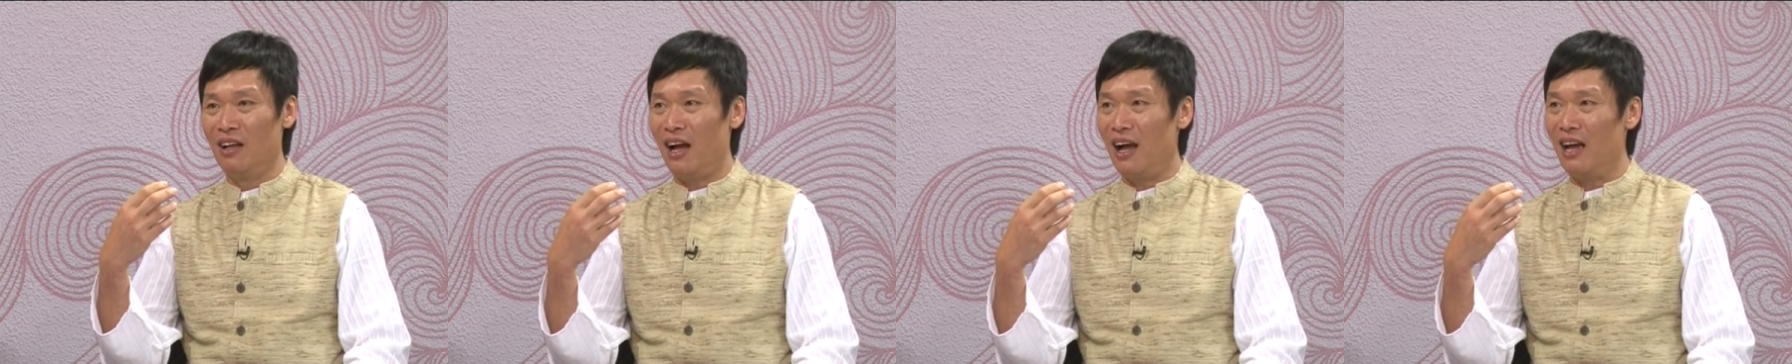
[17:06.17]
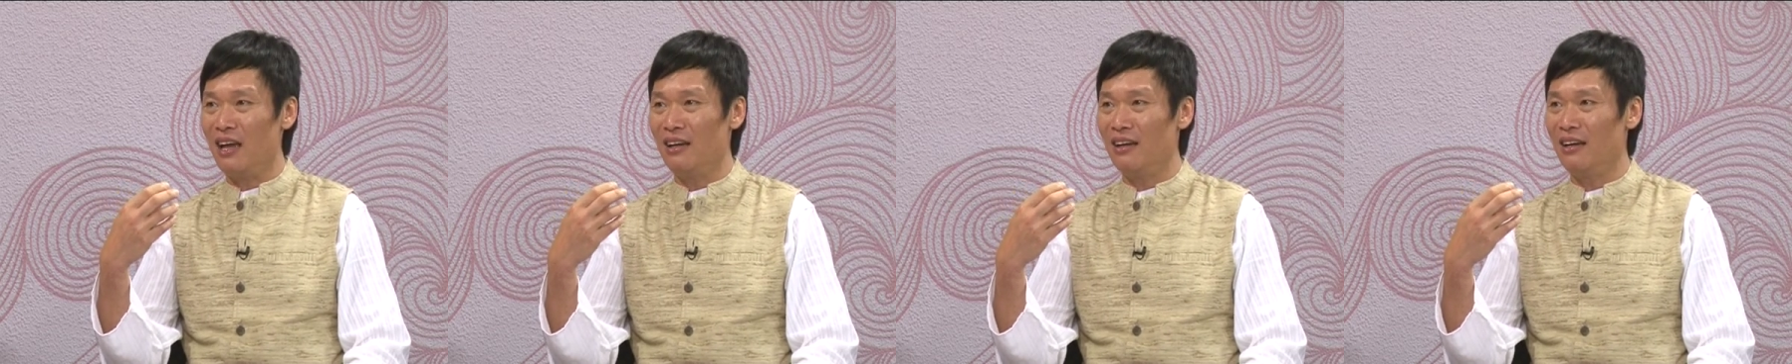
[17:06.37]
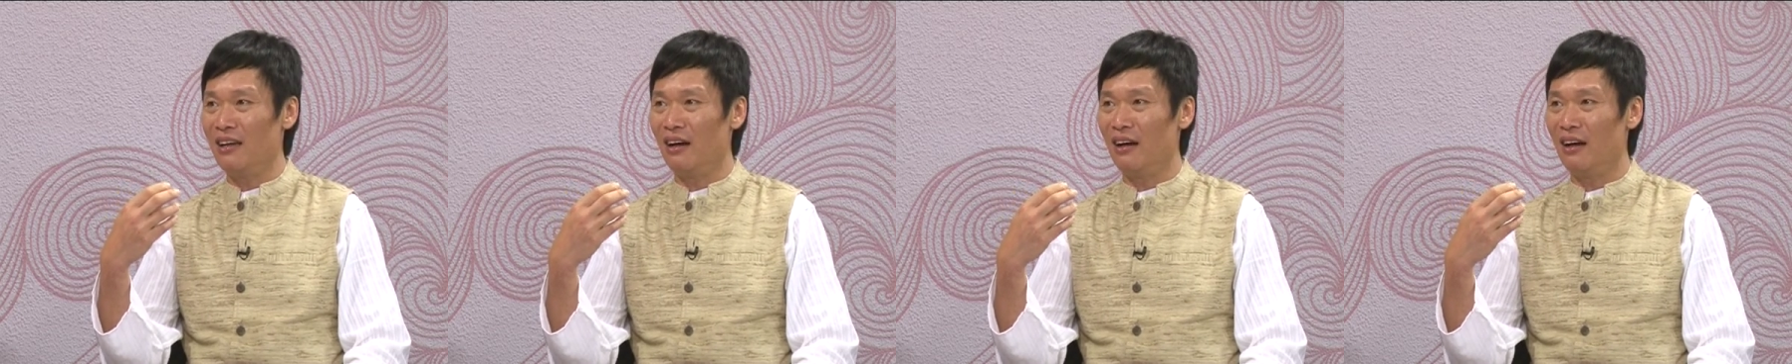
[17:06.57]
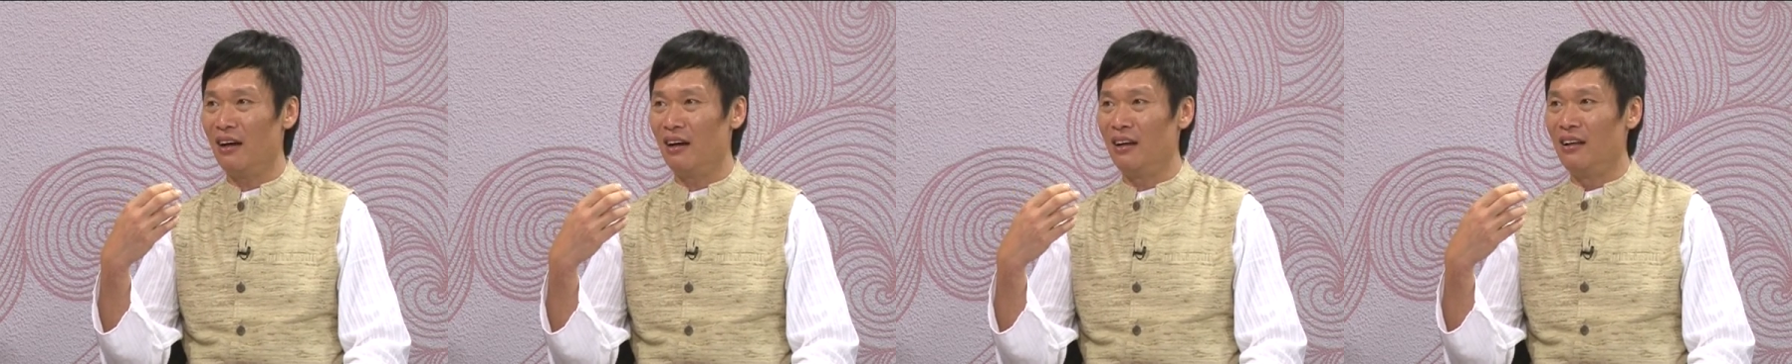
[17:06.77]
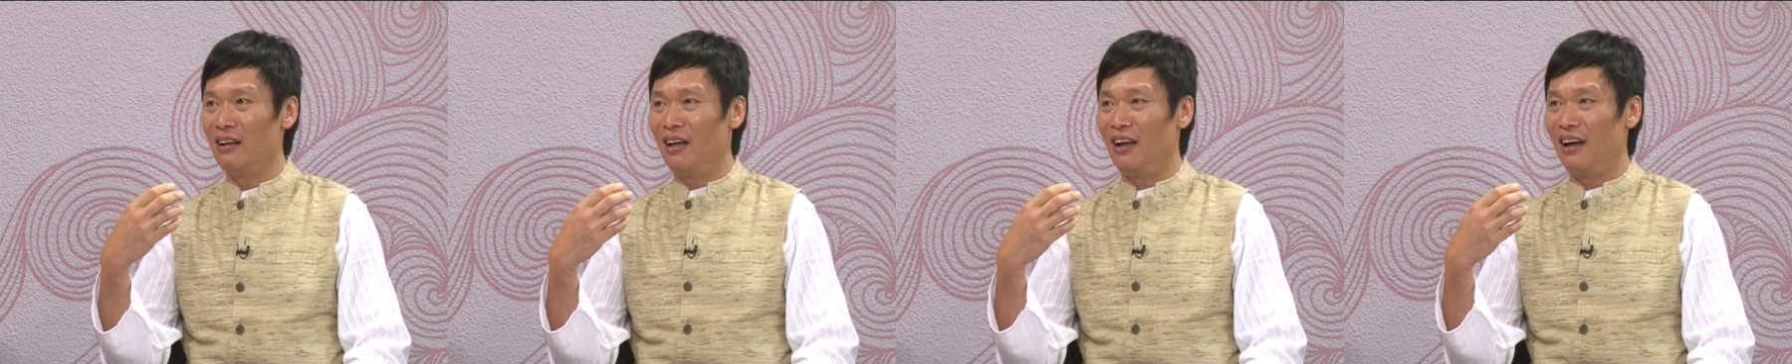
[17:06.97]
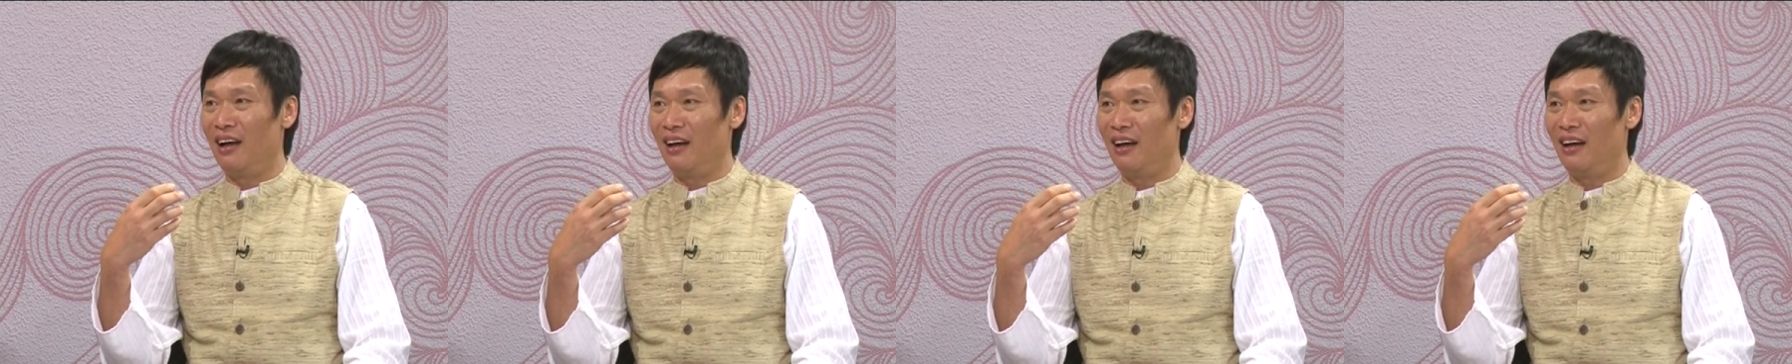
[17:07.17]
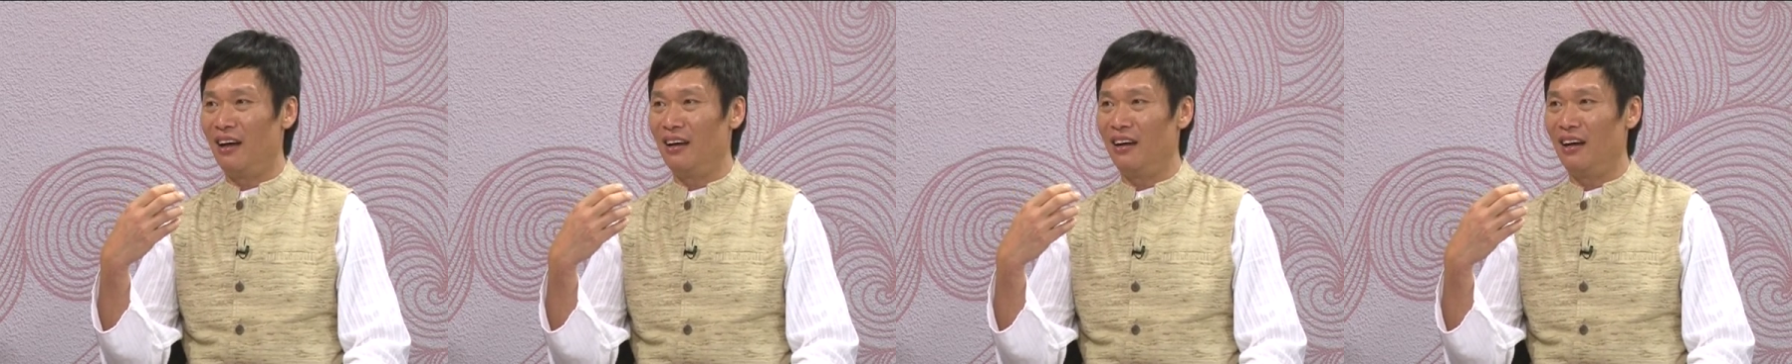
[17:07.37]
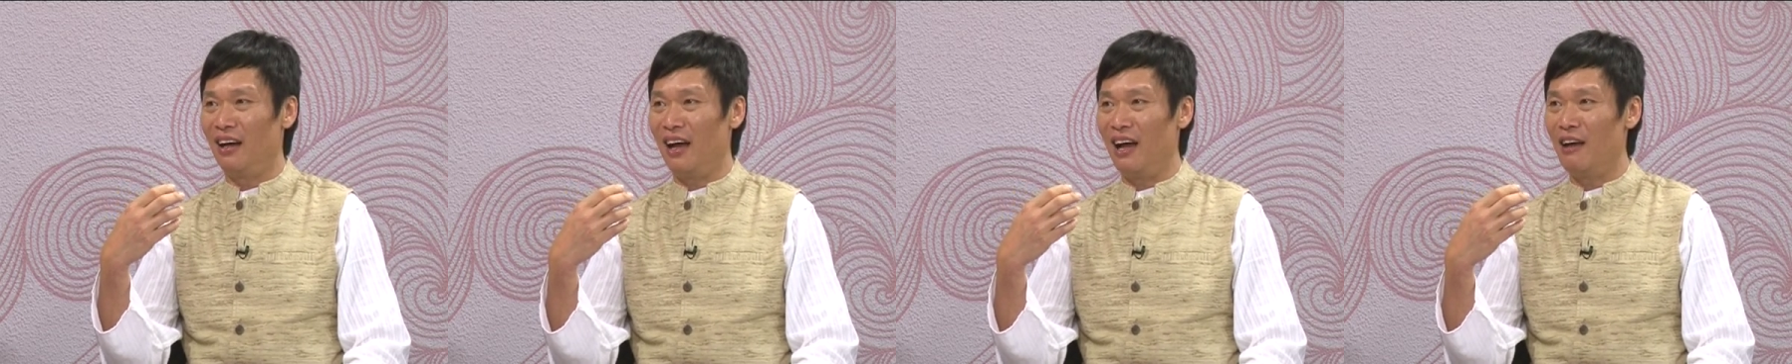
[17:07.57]

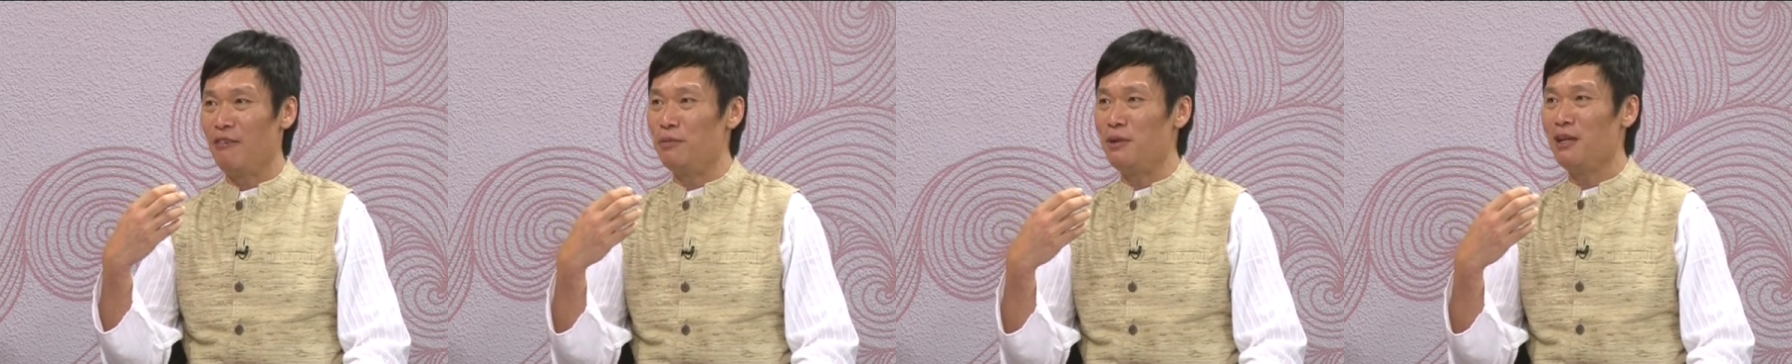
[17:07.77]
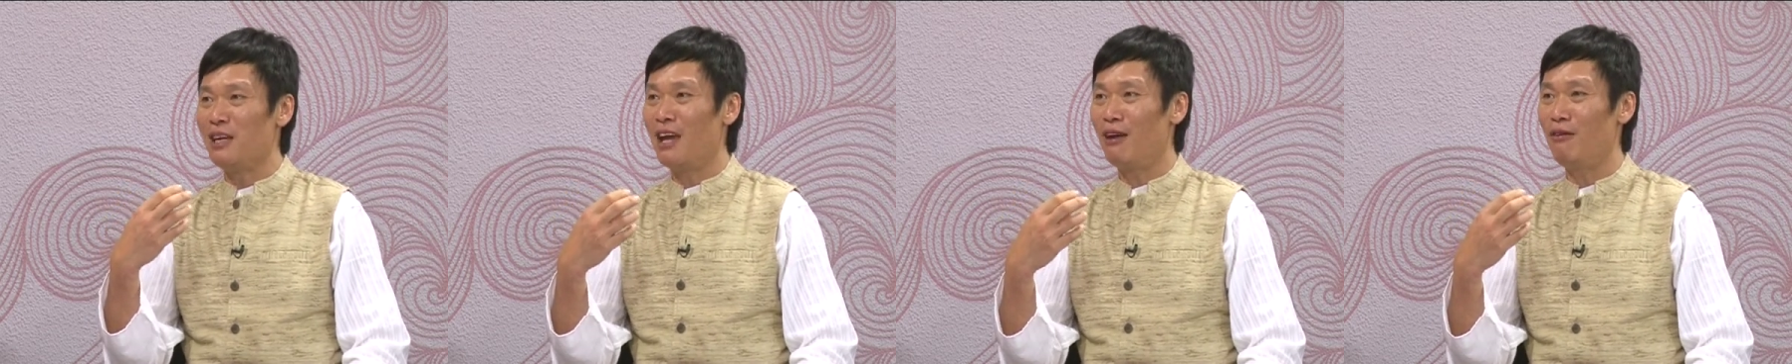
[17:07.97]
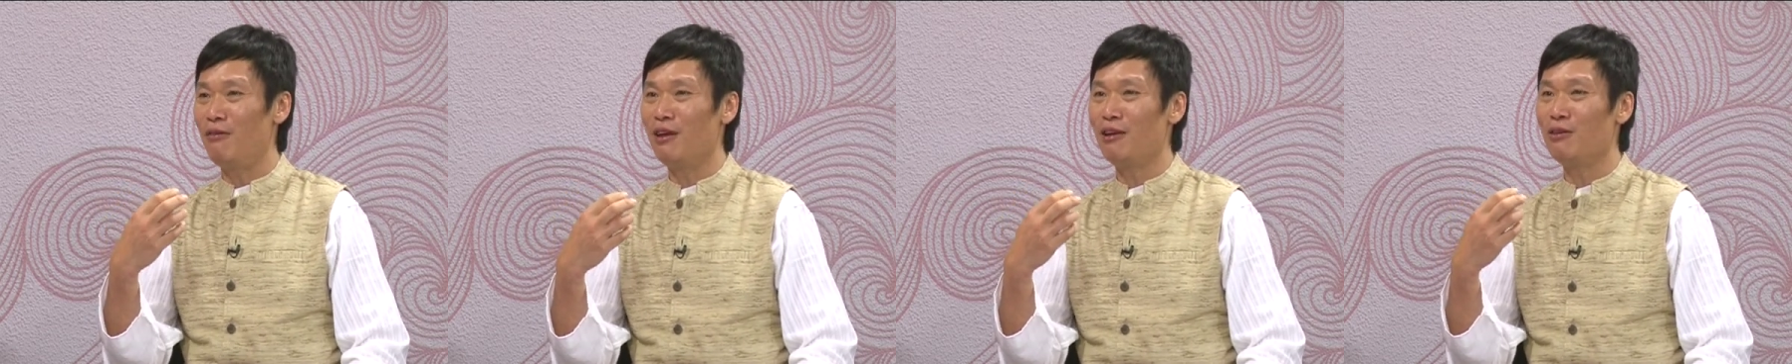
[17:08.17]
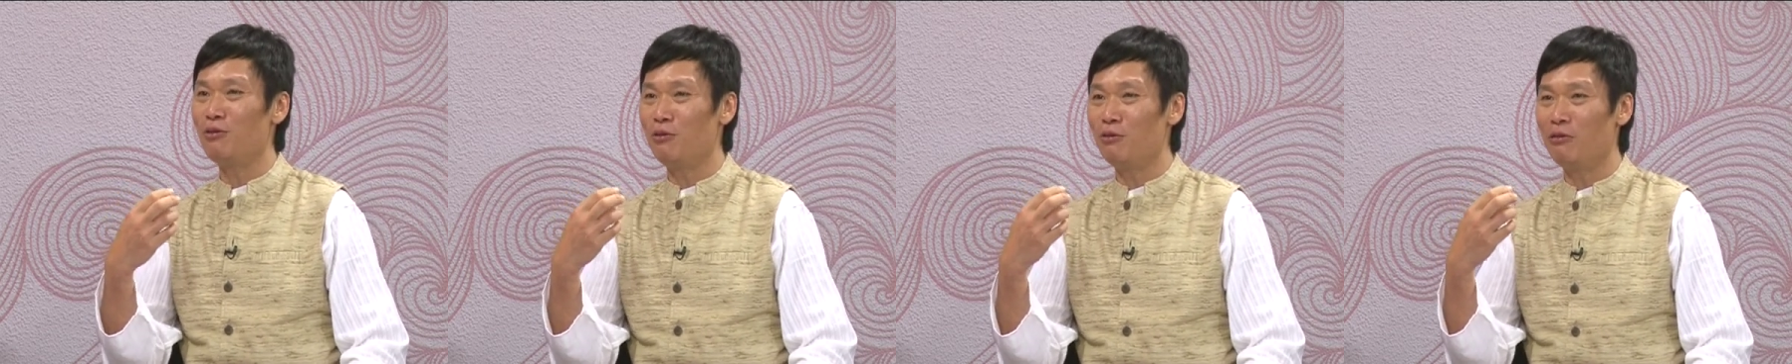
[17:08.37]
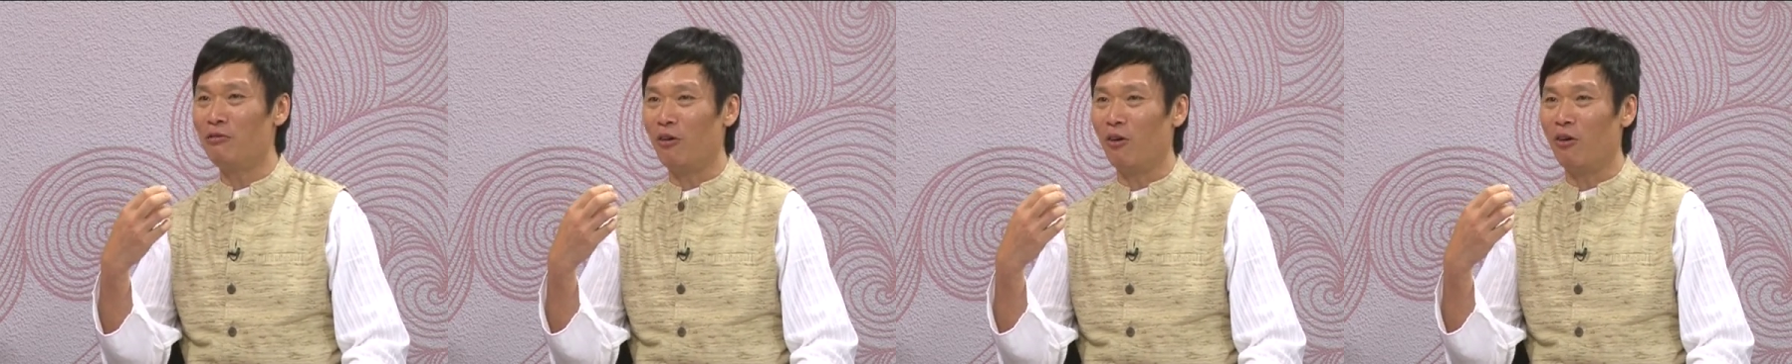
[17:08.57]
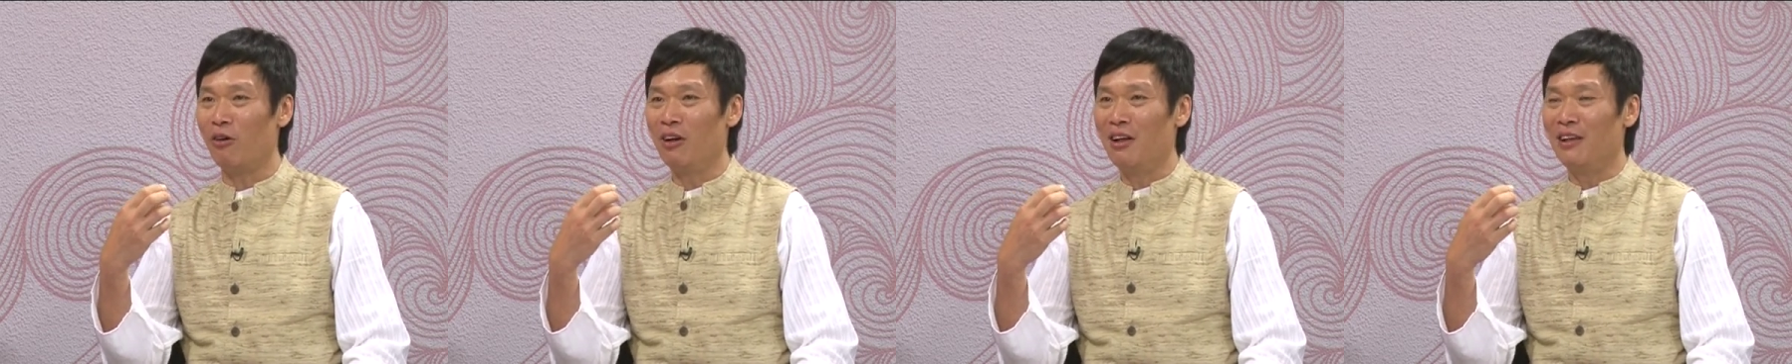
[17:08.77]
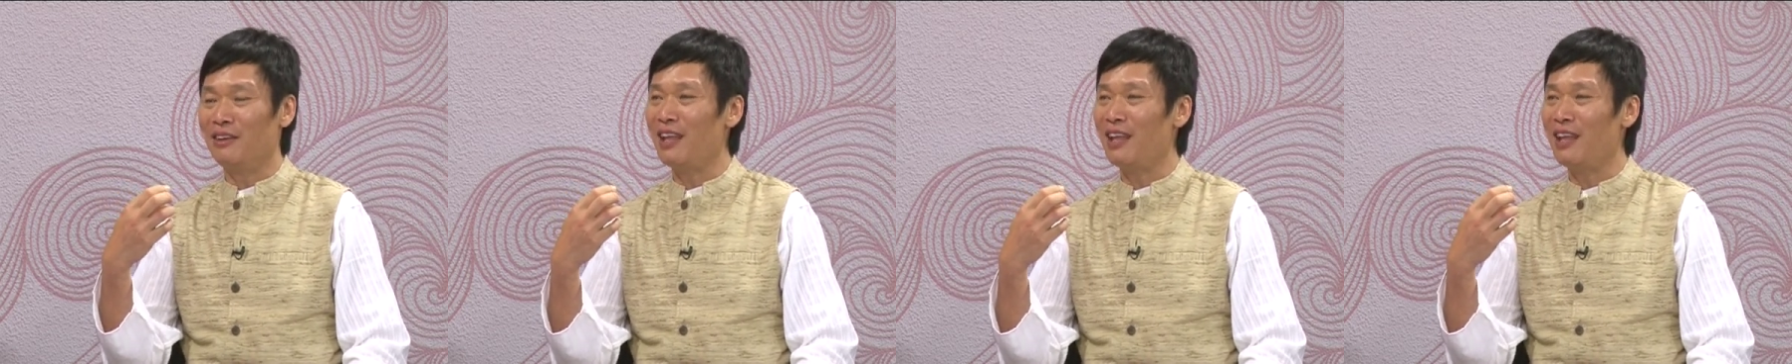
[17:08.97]
I've been carrying you for